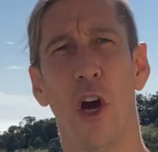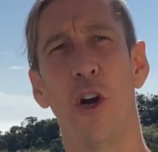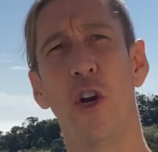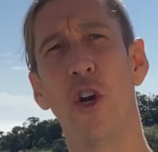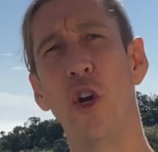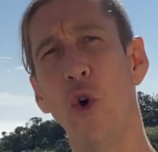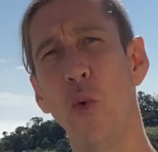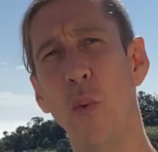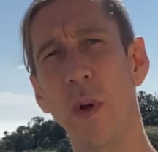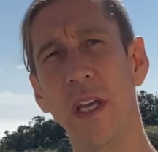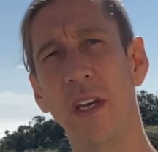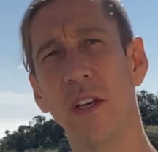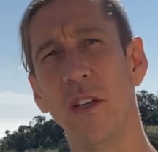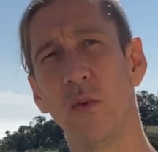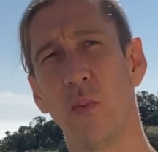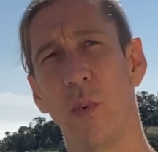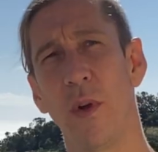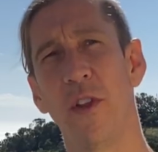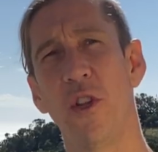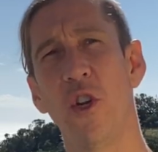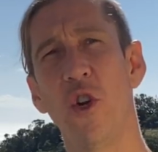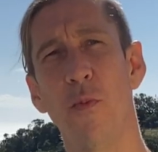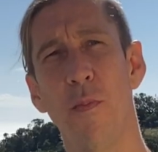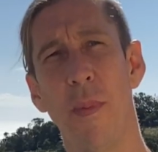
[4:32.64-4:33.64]
New wheels with
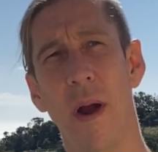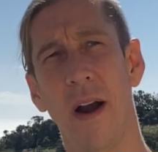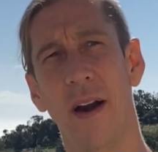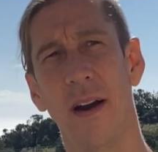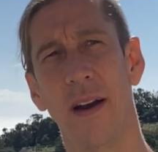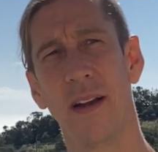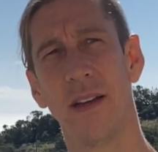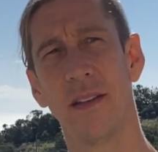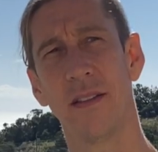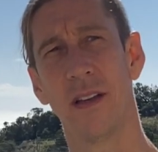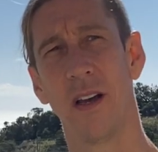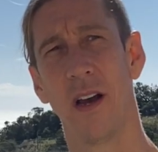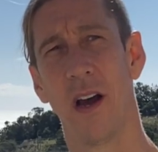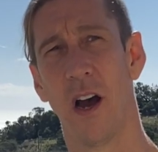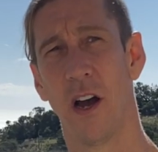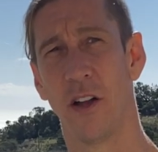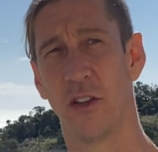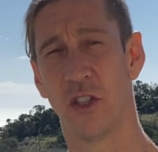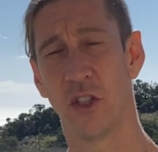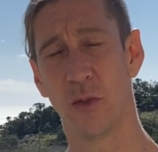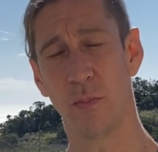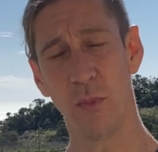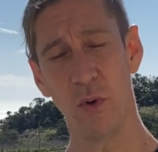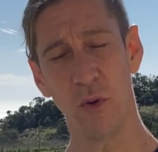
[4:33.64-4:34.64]
new bearings on
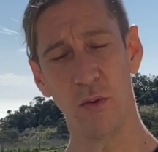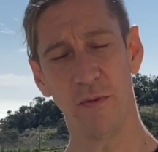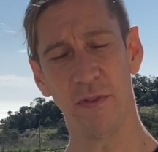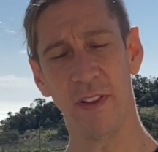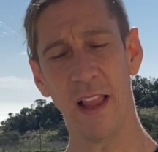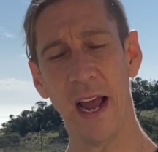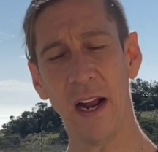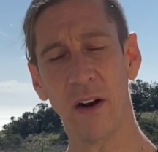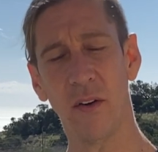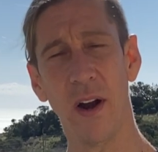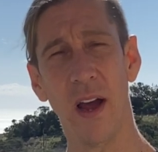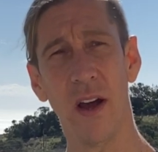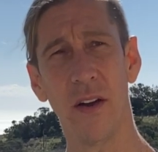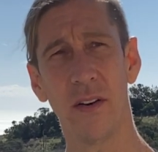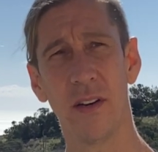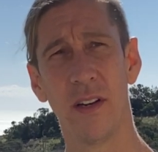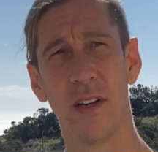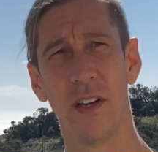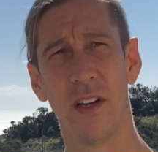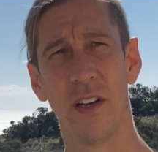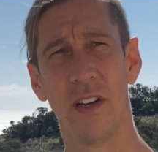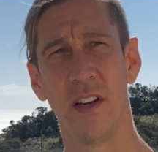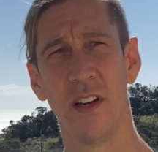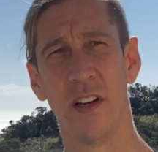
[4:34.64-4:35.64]
smooth flat ground
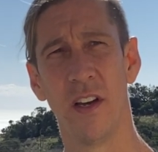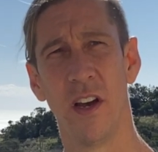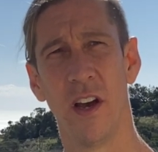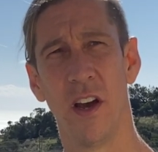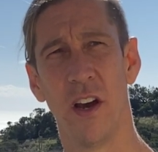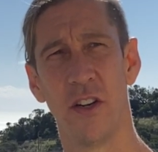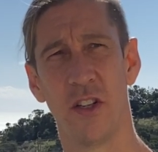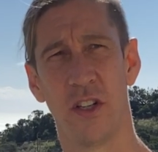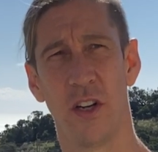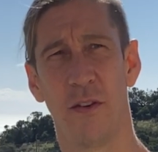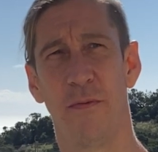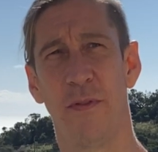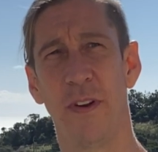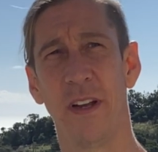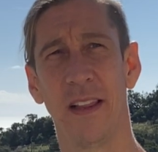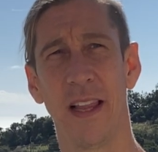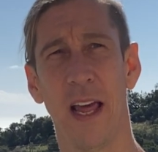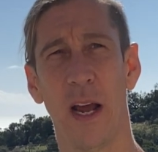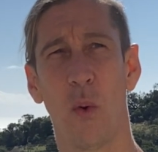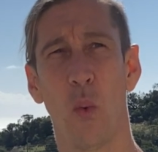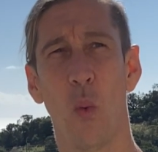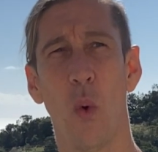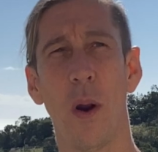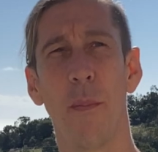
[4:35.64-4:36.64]
should feel
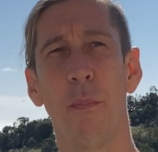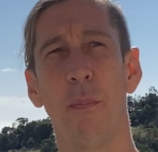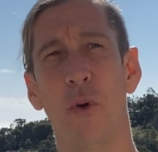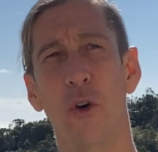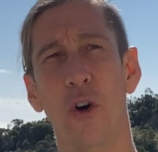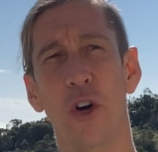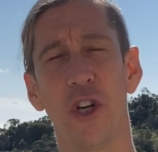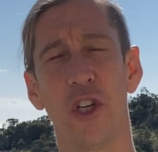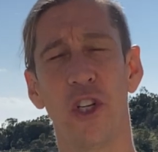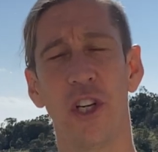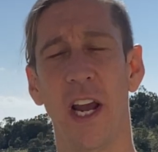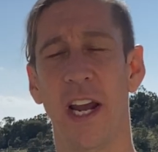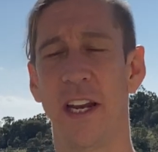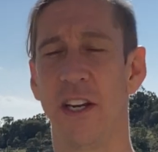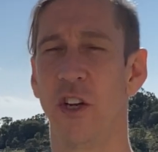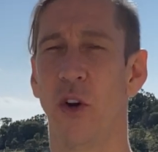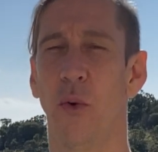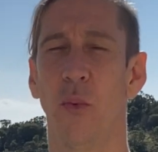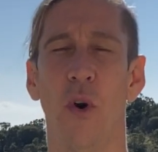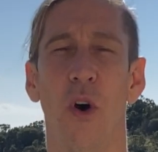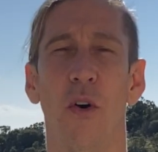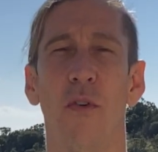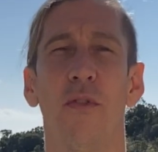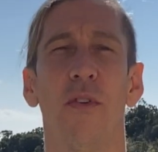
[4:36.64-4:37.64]
like one push and you'll
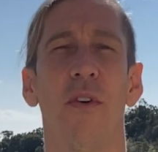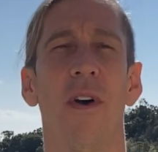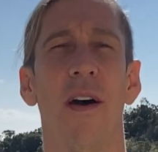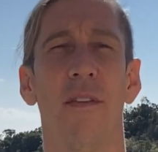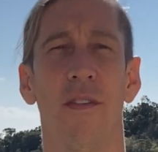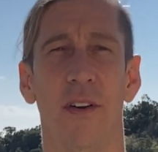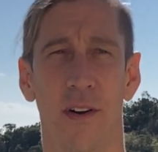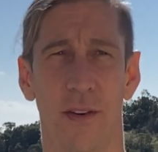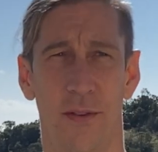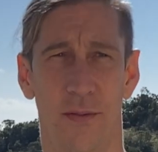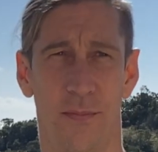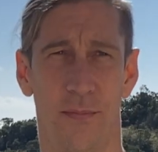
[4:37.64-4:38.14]
roll forever.